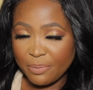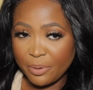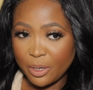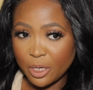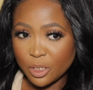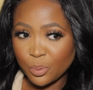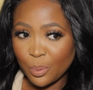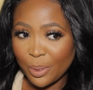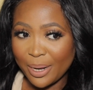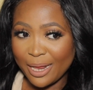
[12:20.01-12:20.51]

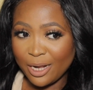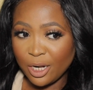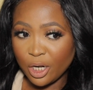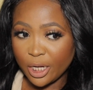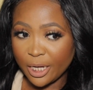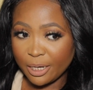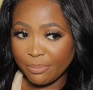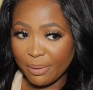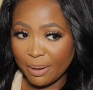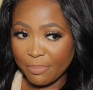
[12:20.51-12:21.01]
because when I
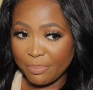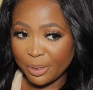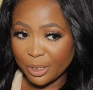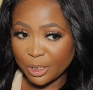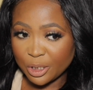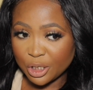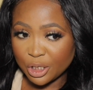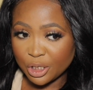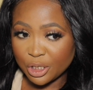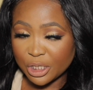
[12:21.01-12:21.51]
look at my
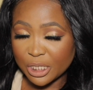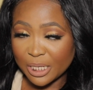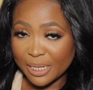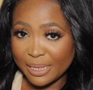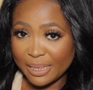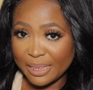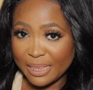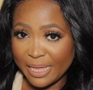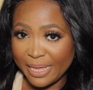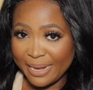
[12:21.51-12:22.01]
pictures
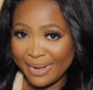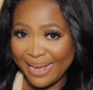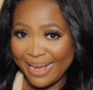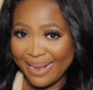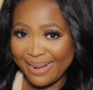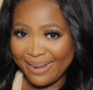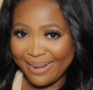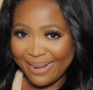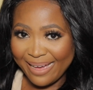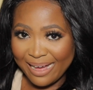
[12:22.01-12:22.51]
then
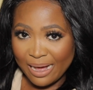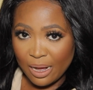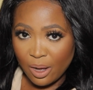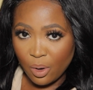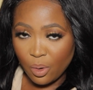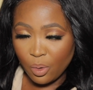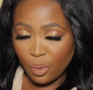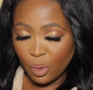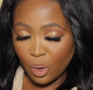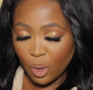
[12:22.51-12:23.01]
and
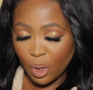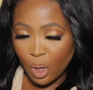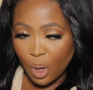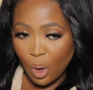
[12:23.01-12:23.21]
now,